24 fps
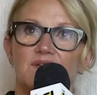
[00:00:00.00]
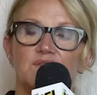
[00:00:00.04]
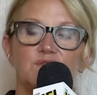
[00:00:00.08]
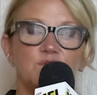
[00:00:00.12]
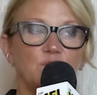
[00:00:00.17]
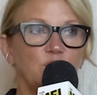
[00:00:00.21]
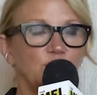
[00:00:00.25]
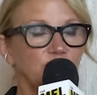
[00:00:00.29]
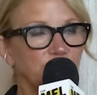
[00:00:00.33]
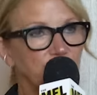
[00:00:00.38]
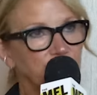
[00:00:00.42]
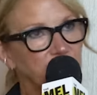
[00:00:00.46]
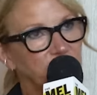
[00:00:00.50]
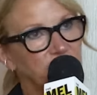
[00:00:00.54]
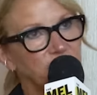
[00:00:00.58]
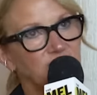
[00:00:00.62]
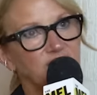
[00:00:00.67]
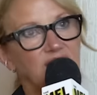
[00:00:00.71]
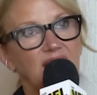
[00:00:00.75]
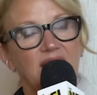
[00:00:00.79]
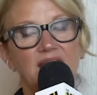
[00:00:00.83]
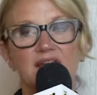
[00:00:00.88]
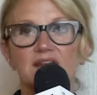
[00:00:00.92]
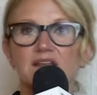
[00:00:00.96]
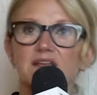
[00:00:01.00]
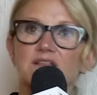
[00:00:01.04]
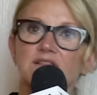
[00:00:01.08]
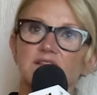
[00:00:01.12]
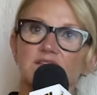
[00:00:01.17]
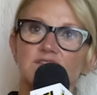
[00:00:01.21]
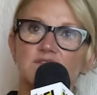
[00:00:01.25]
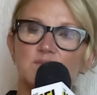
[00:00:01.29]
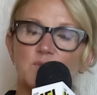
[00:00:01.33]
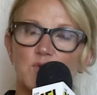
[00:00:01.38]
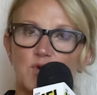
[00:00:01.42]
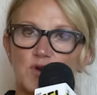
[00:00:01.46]
So as I'm standing
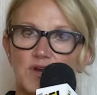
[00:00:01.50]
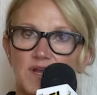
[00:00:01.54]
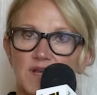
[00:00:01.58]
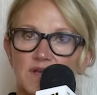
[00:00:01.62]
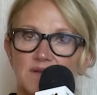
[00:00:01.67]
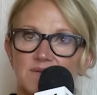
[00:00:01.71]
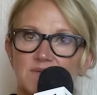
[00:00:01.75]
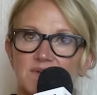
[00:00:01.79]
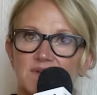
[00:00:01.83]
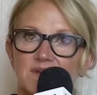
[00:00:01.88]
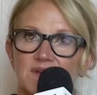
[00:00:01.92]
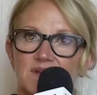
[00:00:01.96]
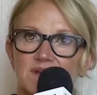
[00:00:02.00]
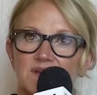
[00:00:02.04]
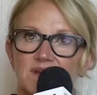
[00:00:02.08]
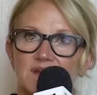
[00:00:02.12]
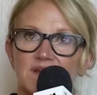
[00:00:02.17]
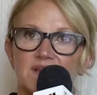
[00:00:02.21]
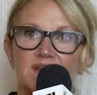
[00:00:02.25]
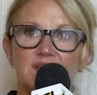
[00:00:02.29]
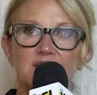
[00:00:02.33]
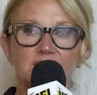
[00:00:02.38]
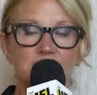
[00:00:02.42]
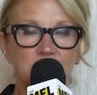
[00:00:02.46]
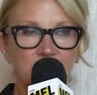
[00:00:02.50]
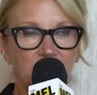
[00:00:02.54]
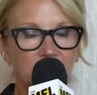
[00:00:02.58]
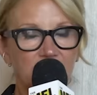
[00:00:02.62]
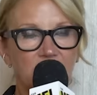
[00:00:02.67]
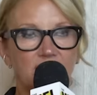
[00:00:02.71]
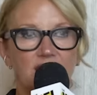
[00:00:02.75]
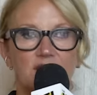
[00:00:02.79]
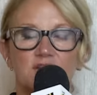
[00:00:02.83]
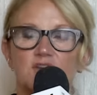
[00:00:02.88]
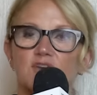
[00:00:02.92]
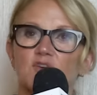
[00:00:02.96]
this morning in
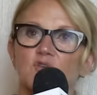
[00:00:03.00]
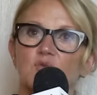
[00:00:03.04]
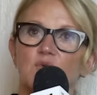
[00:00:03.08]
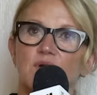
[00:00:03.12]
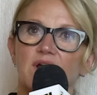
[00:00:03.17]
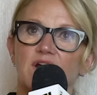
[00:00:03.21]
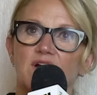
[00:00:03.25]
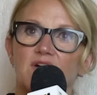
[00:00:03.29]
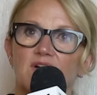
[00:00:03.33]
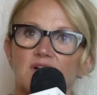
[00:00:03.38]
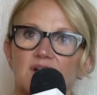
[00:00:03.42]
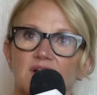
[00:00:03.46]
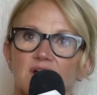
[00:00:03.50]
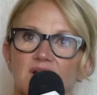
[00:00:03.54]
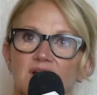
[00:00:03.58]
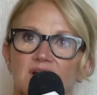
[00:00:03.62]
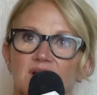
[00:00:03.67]
my underwear,